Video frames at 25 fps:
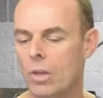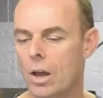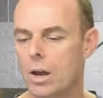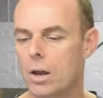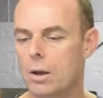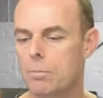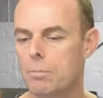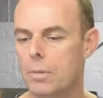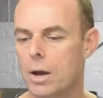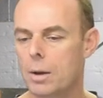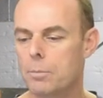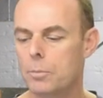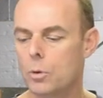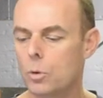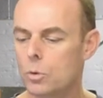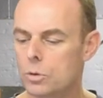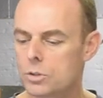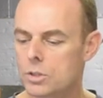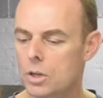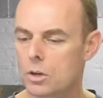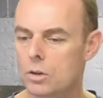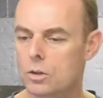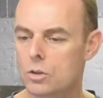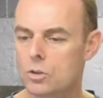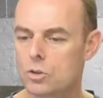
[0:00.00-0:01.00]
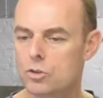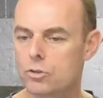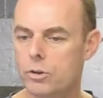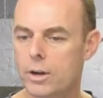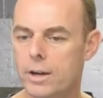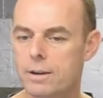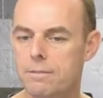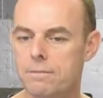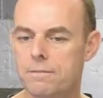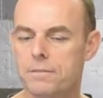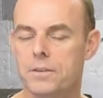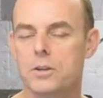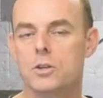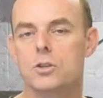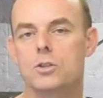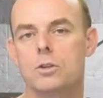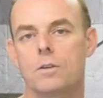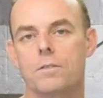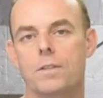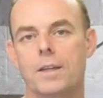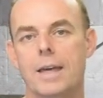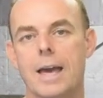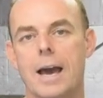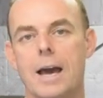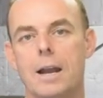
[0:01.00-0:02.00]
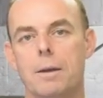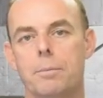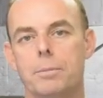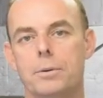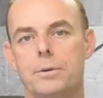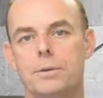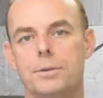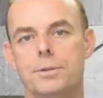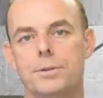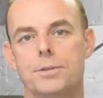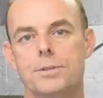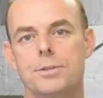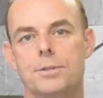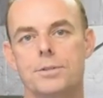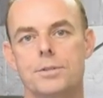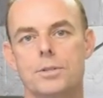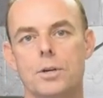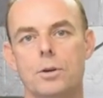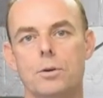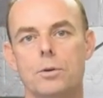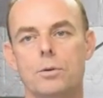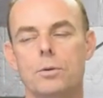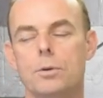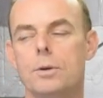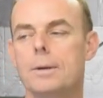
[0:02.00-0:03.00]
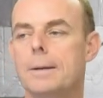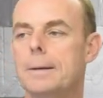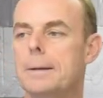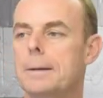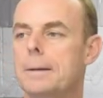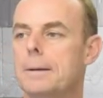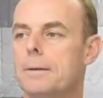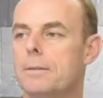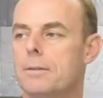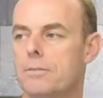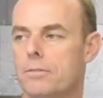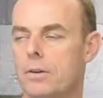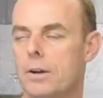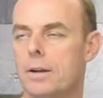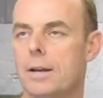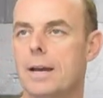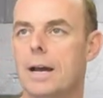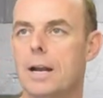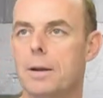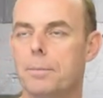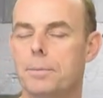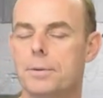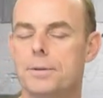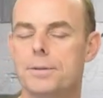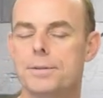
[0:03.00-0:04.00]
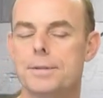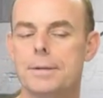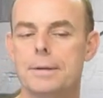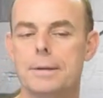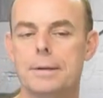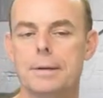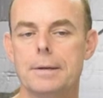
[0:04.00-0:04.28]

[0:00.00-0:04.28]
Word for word: Um, I'm also going to try and finish off the calipers, so the front calipers.